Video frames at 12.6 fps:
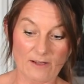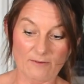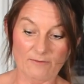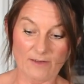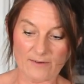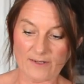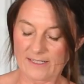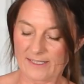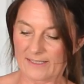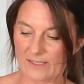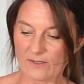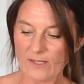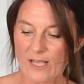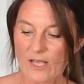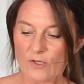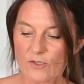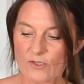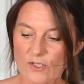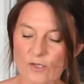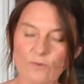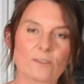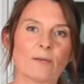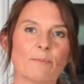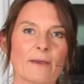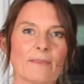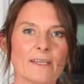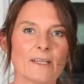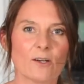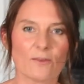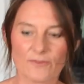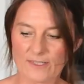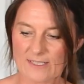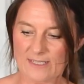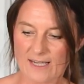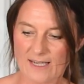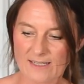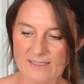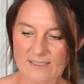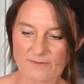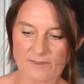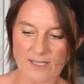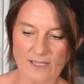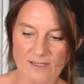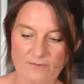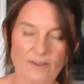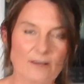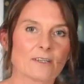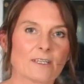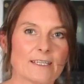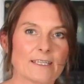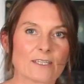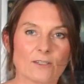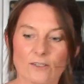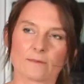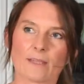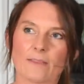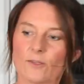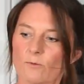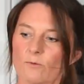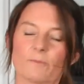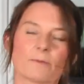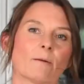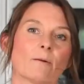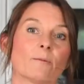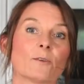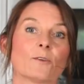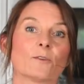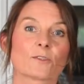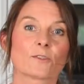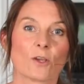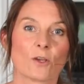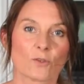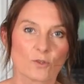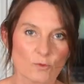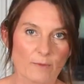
very little. So depending on the size, if they are very little, then you will probably use 2